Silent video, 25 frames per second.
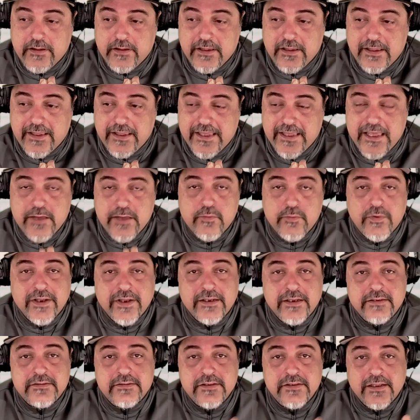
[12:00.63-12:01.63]
he went
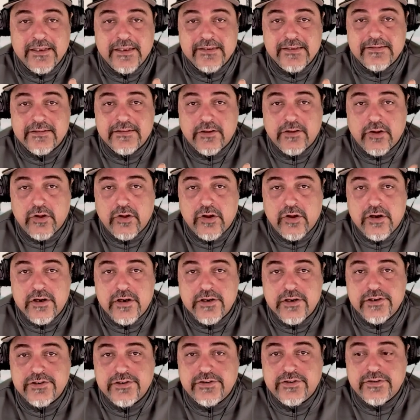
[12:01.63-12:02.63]
into this
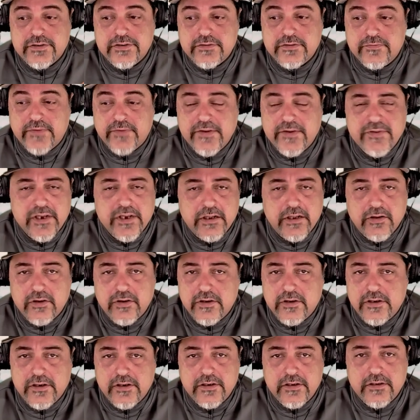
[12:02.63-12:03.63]
large, very
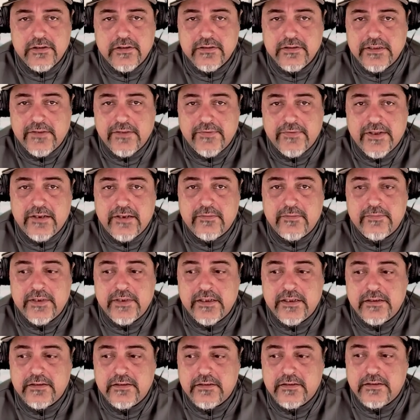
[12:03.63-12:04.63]
long
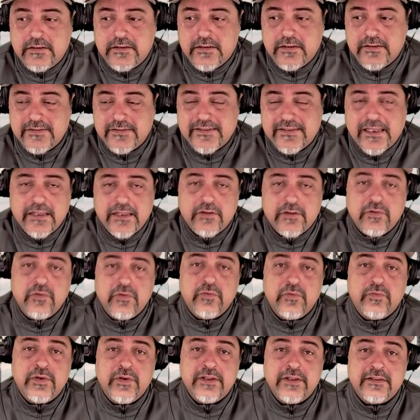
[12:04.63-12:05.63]
development cycle
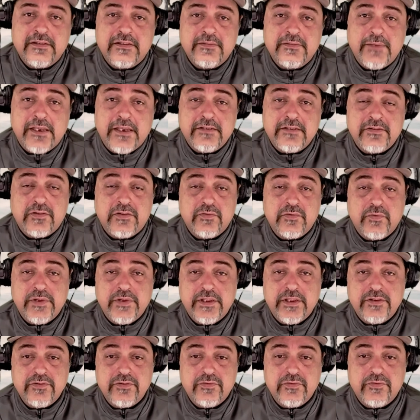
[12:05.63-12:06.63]
with the Smash on
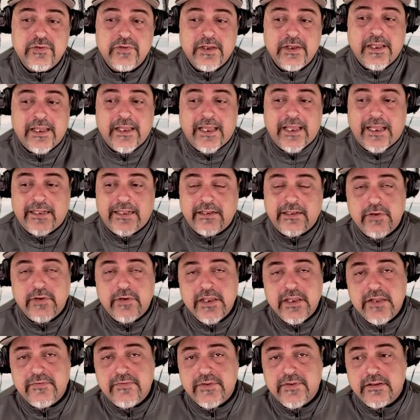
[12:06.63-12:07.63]
Wii U, and there were
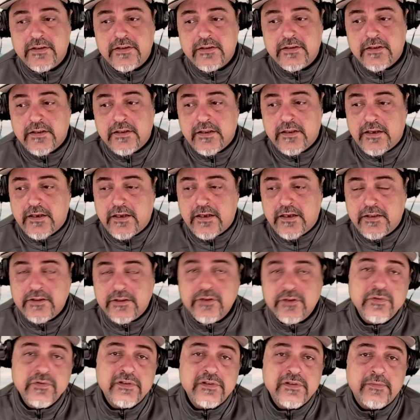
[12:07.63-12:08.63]
even uh,
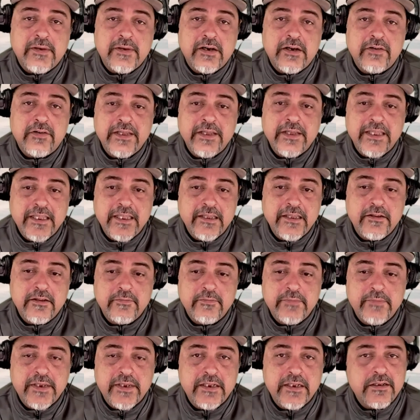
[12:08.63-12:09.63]
news about him
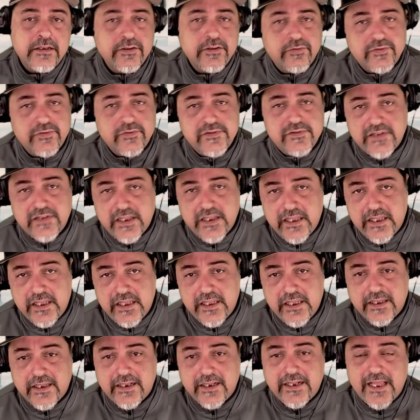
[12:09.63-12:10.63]
being a little
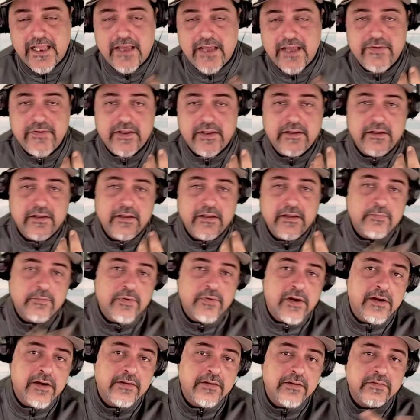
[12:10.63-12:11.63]
sick and having
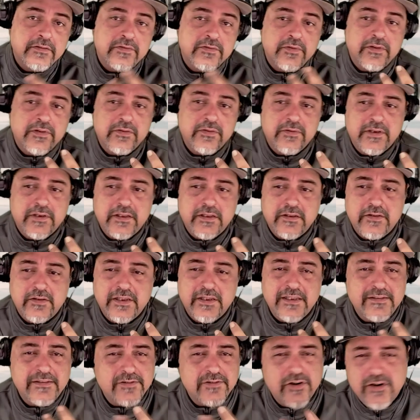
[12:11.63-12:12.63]
problems with, with
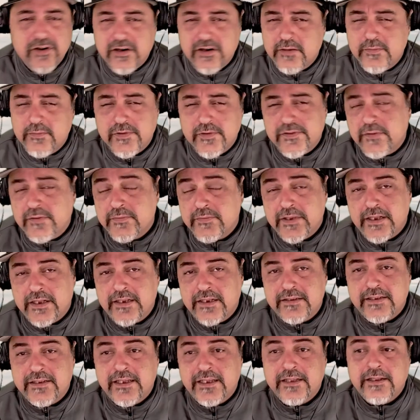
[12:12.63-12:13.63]
his arm or something
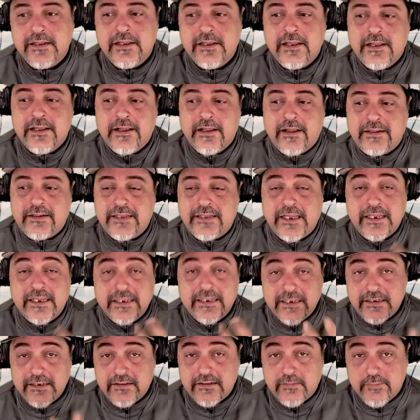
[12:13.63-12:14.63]
like that, that he
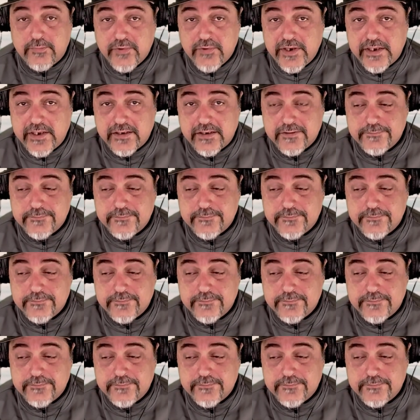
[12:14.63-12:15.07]
needed a break.